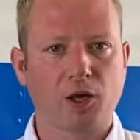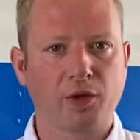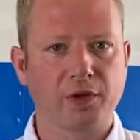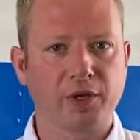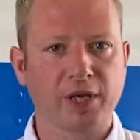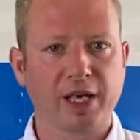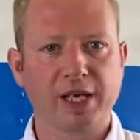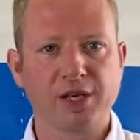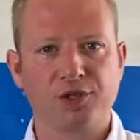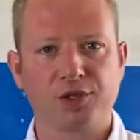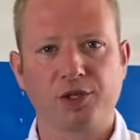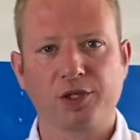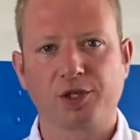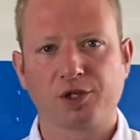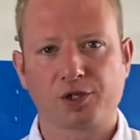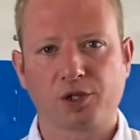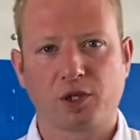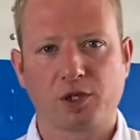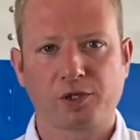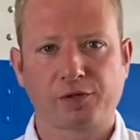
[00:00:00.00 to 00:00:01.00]
the engine
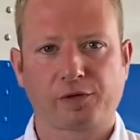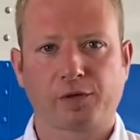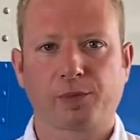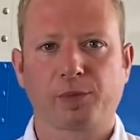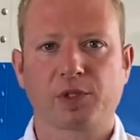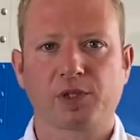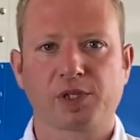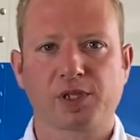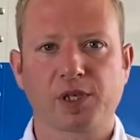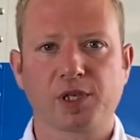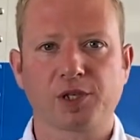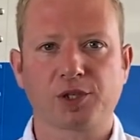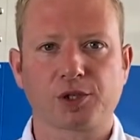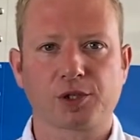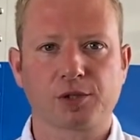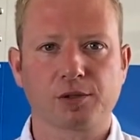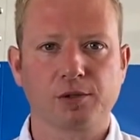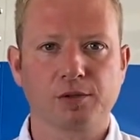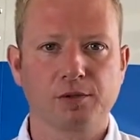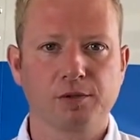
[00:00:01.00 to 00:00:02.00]
exhaust from the station,
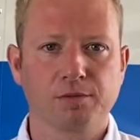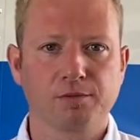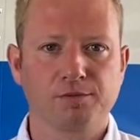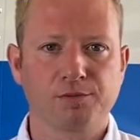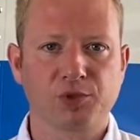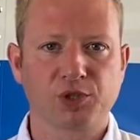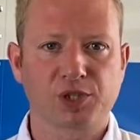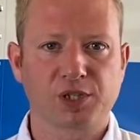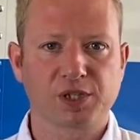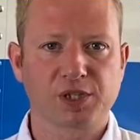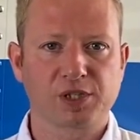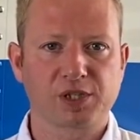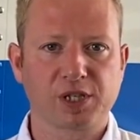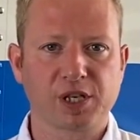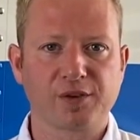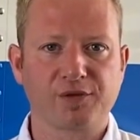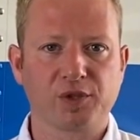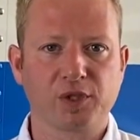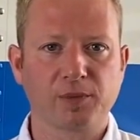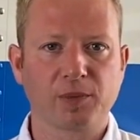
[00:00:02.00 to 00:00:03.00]
just as a
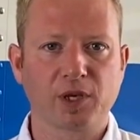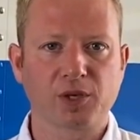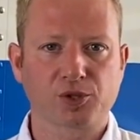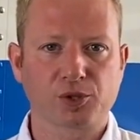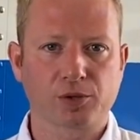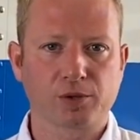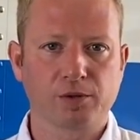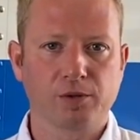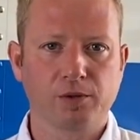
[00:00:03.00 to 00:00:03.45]
safety measure.